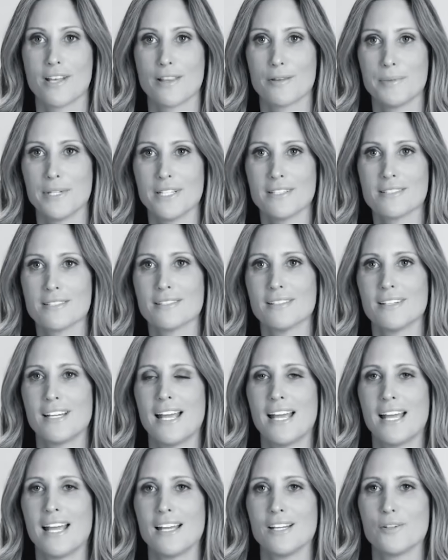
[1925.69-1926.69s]
who had faced
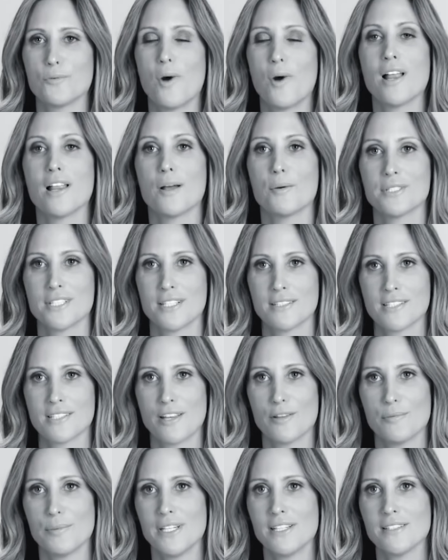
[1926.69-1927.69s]
their own struggles with
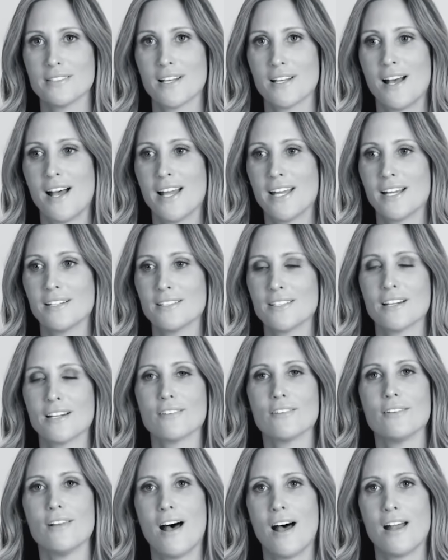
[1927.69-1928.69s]
betrayal and
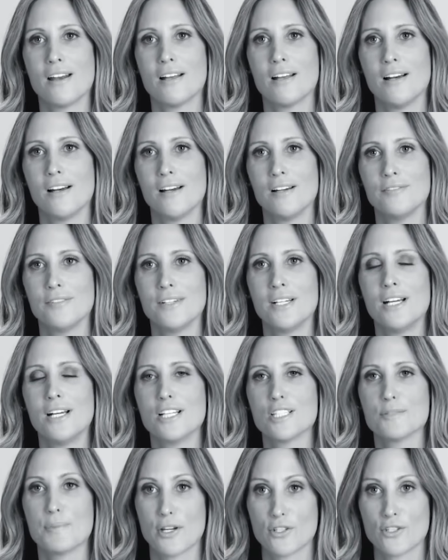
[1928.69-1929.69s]
trust.
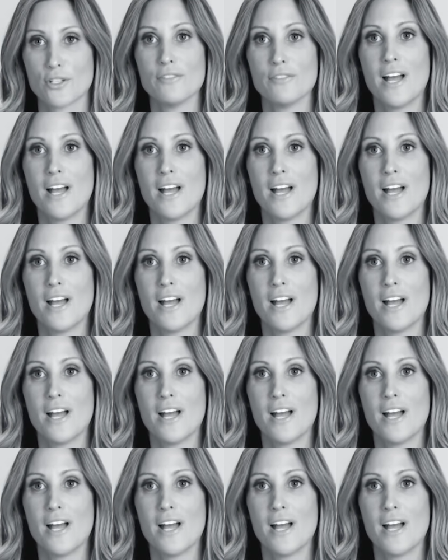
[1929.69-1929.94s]
Meanwhile,